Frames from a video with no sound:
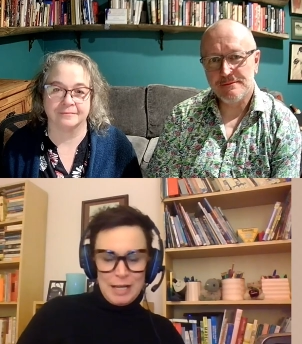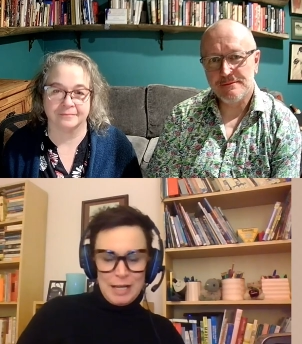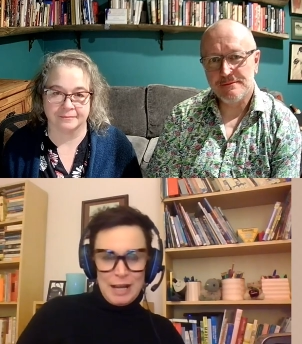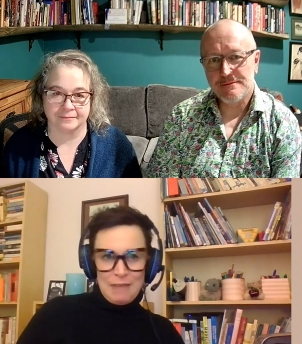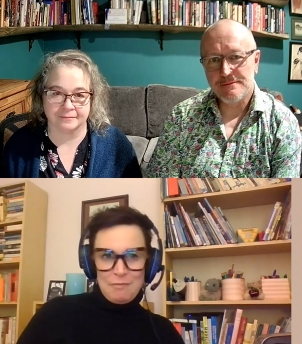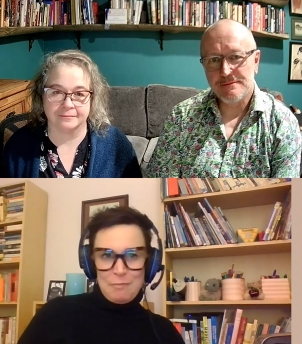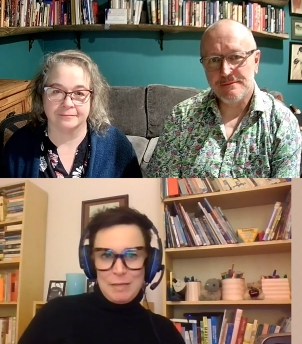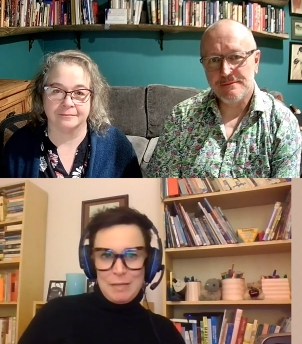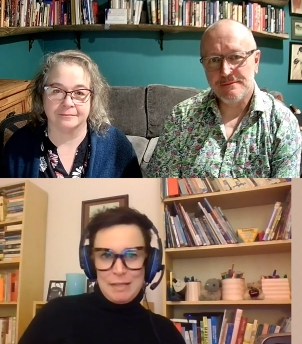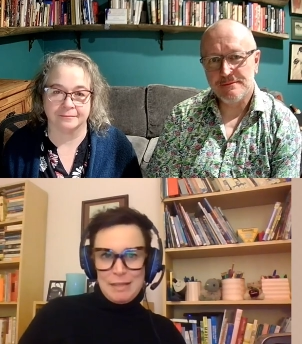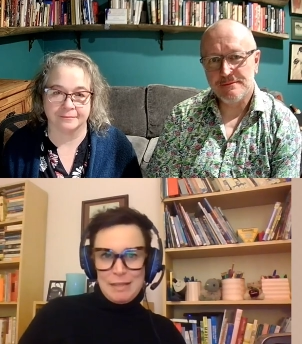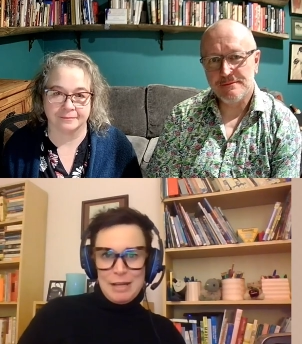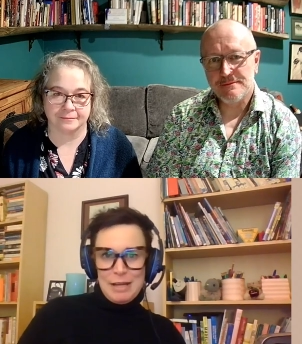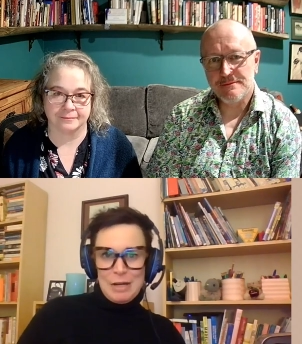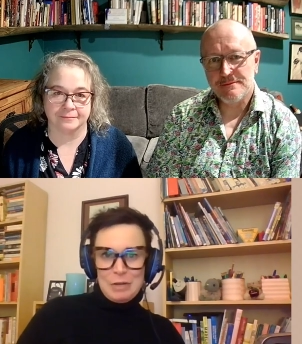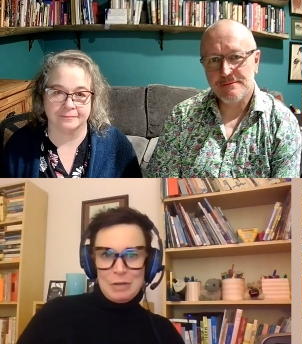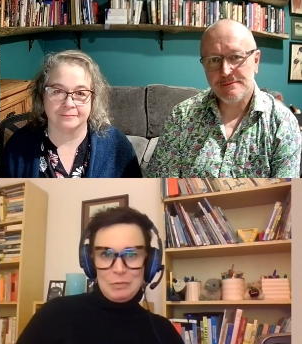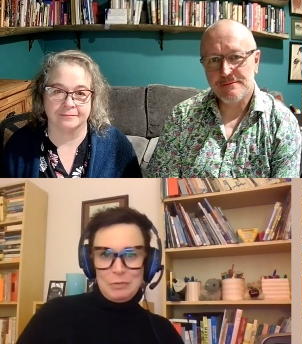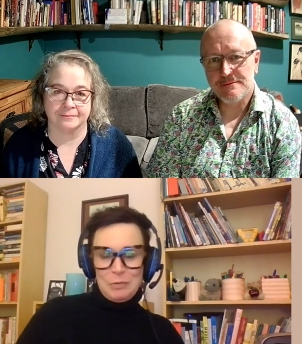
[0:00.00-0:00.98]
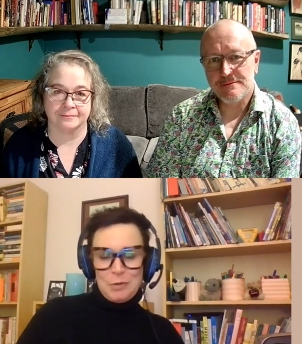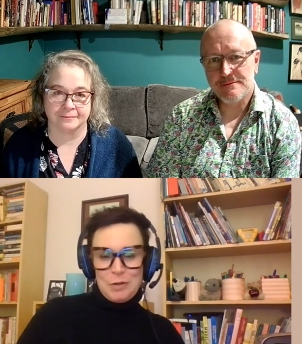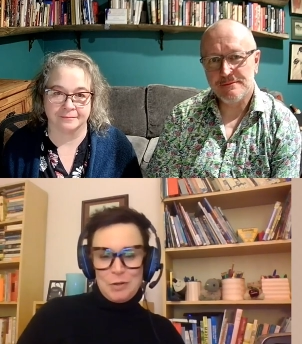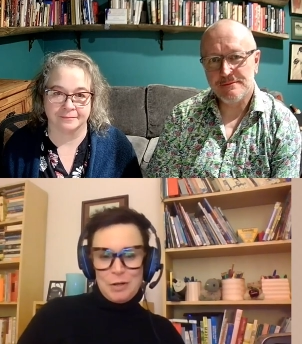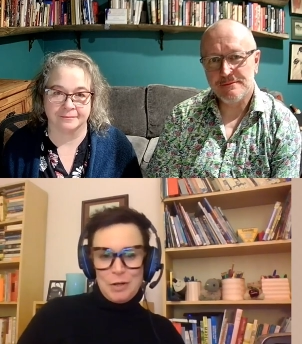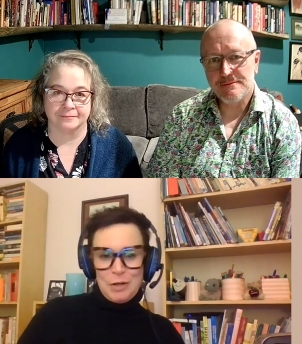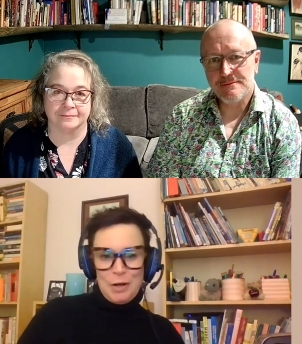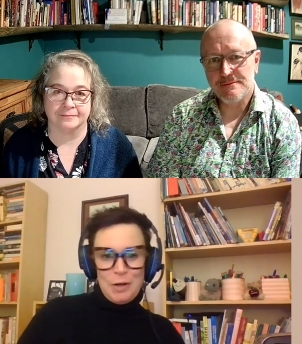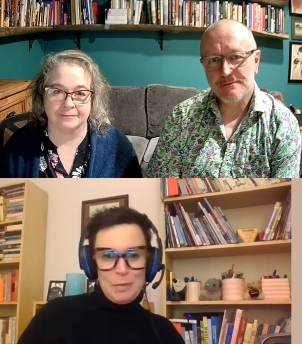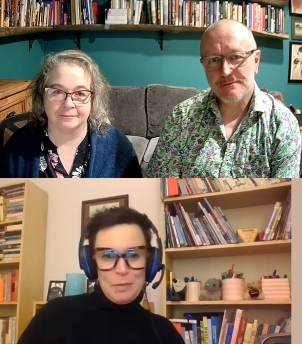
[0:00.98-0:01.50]
Speaker 1: and I've been there
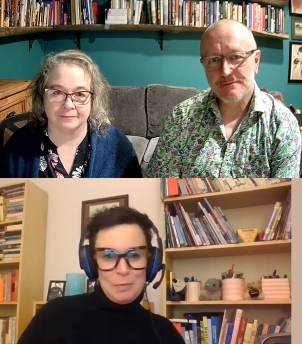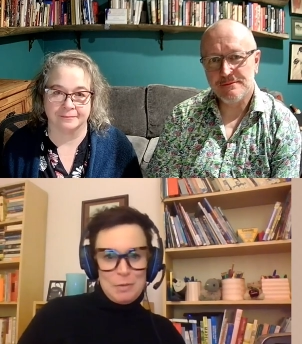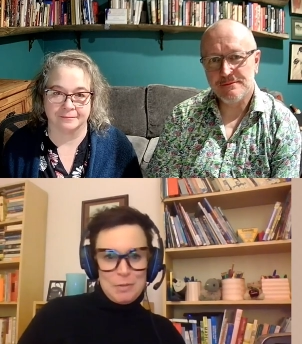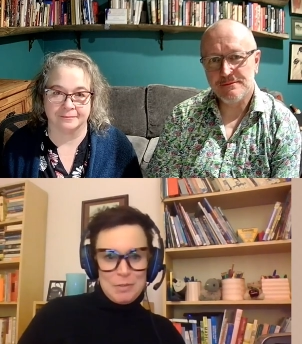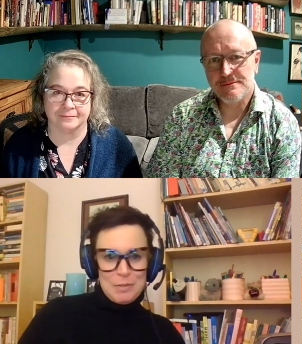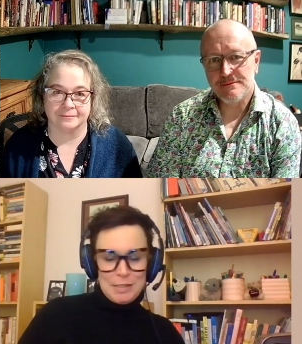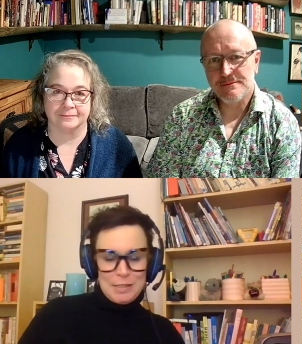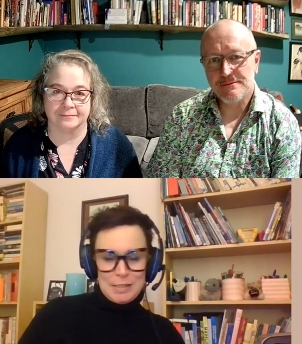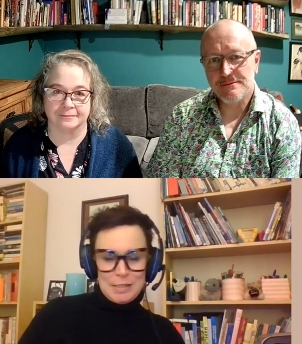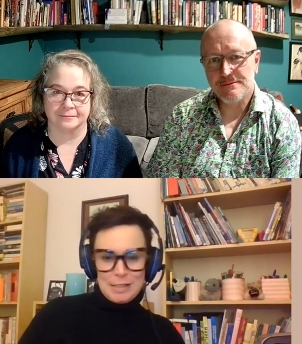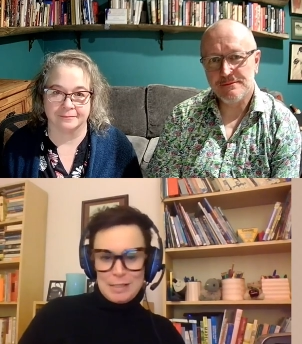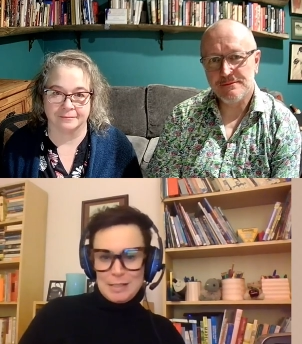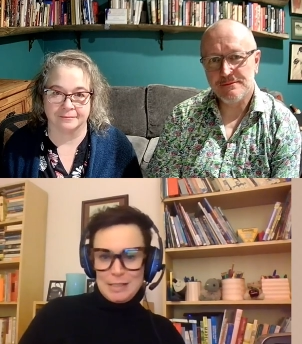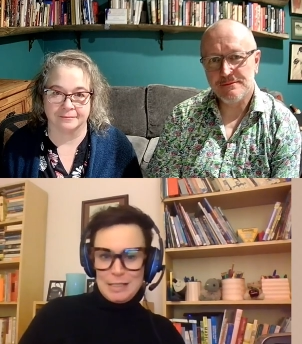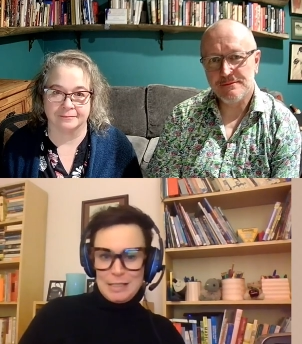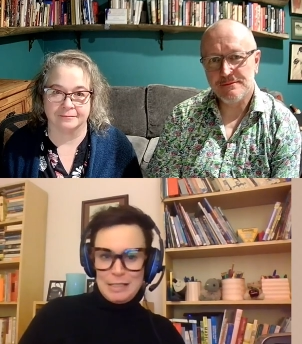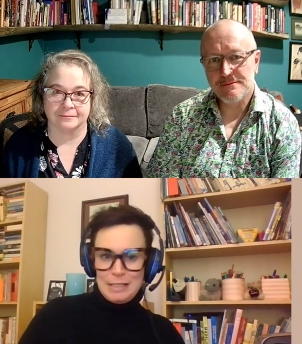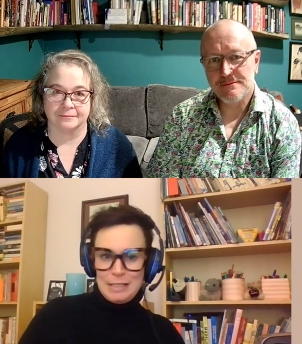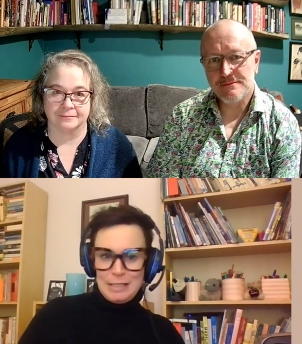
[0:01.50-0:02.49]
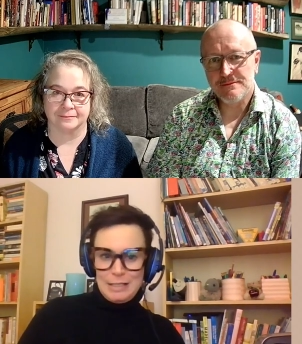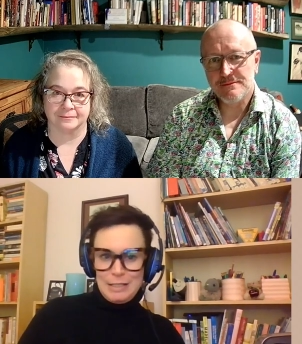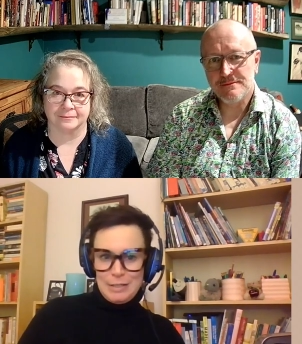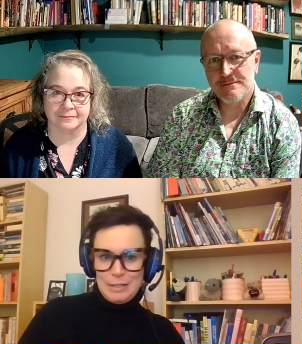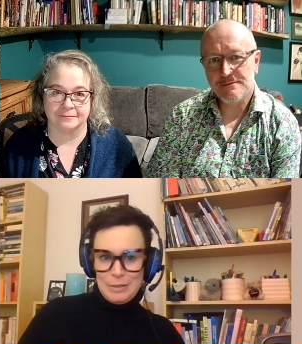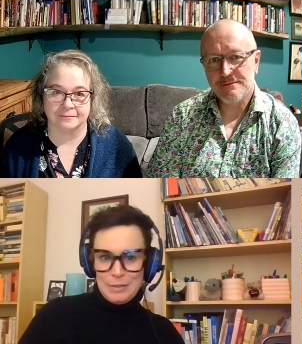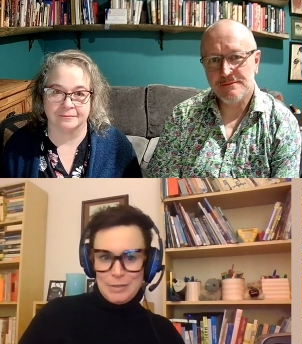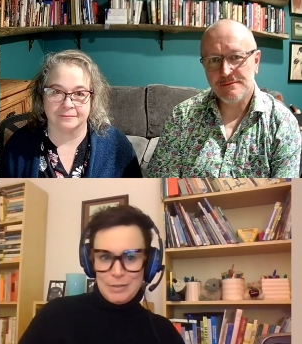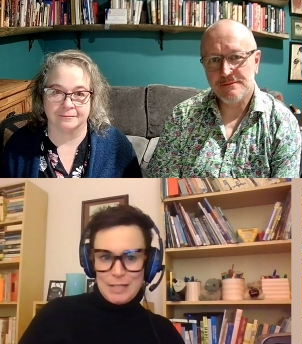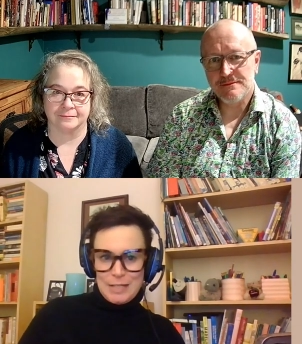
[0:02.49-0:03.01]
for almost 16
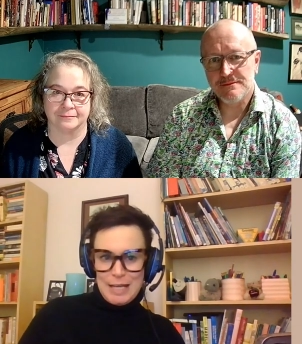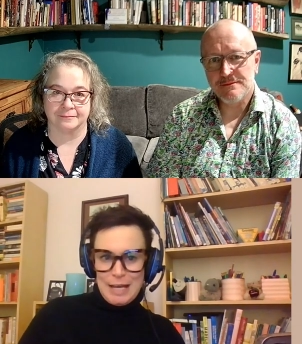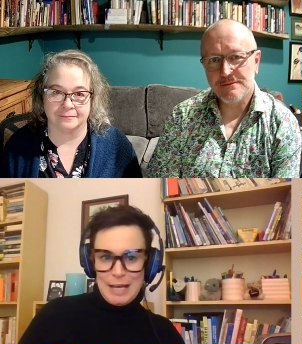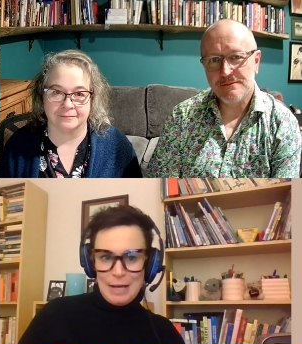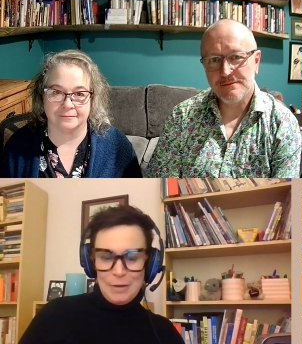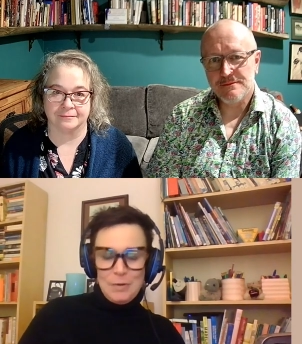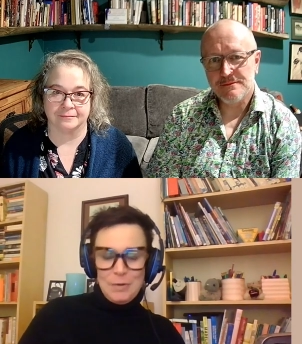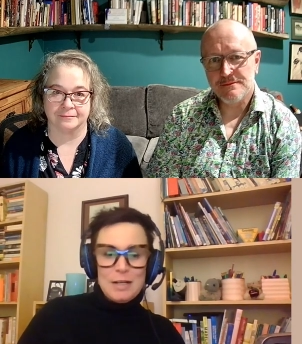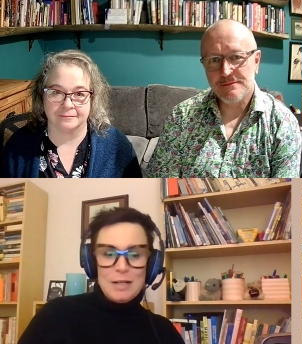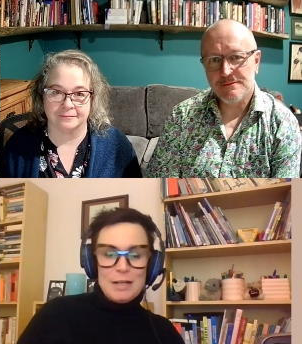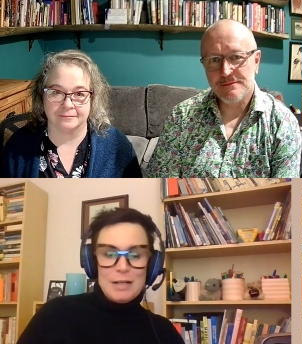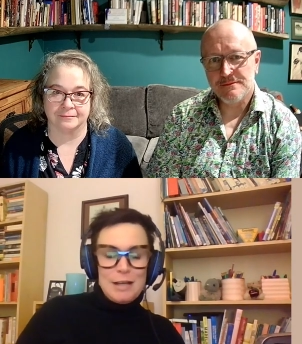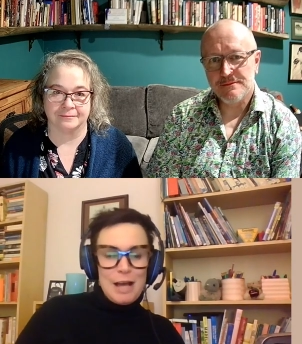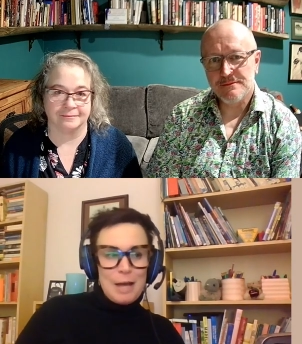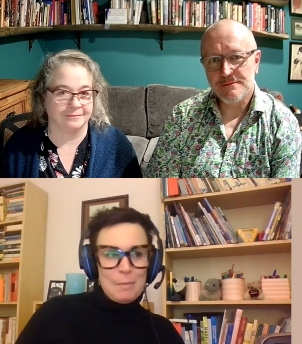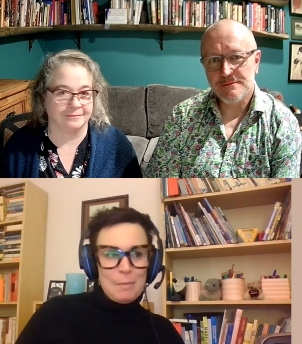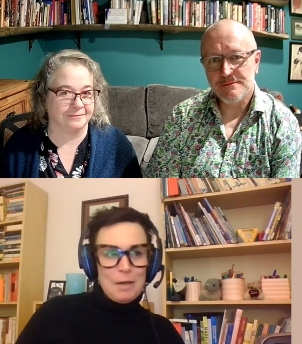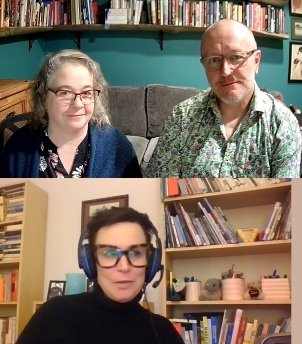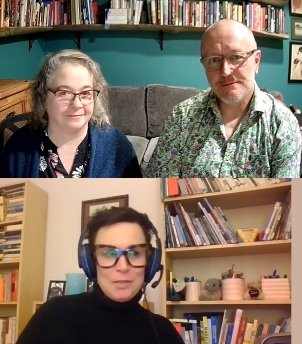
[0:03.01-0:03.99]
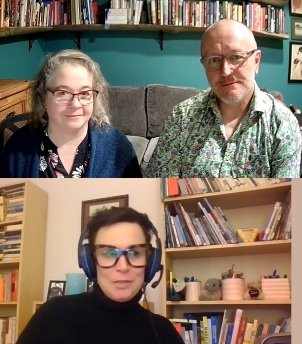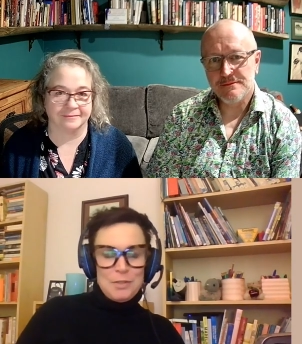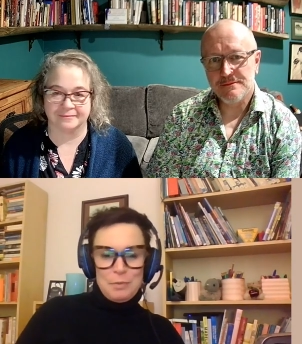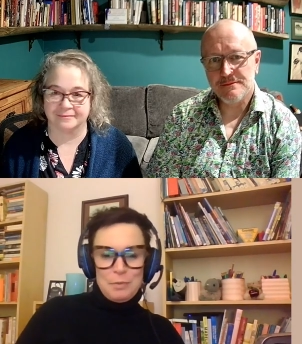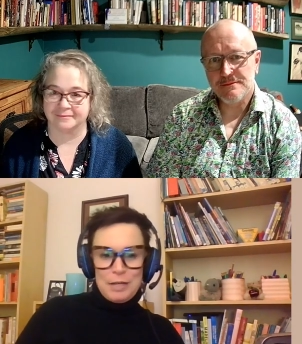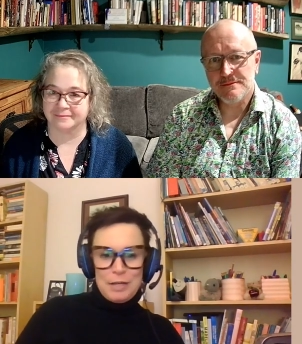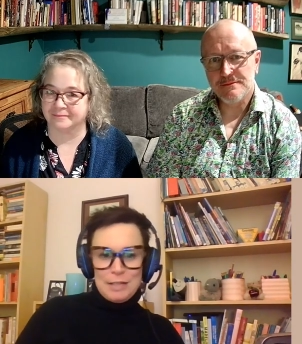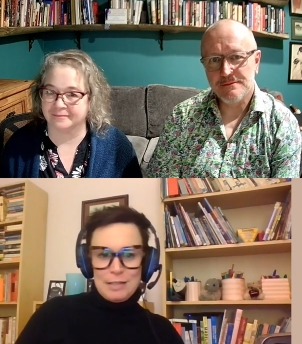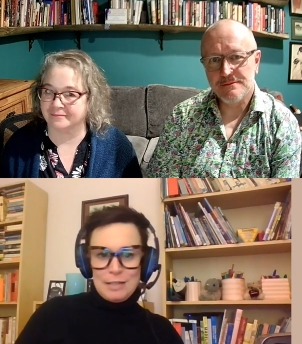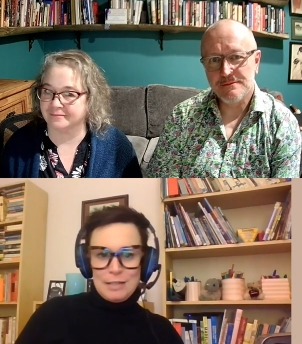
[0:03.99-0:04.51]
years now. I'm also
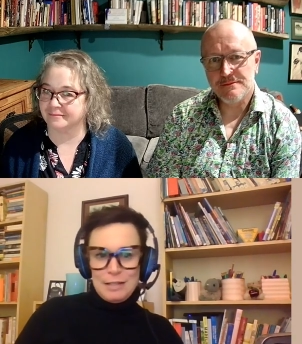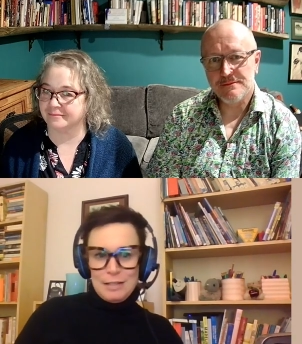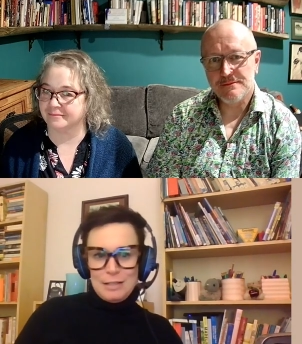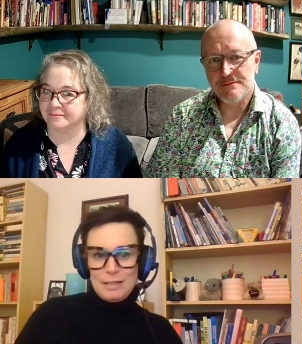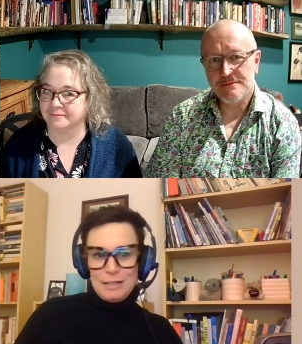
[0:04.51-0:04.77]
president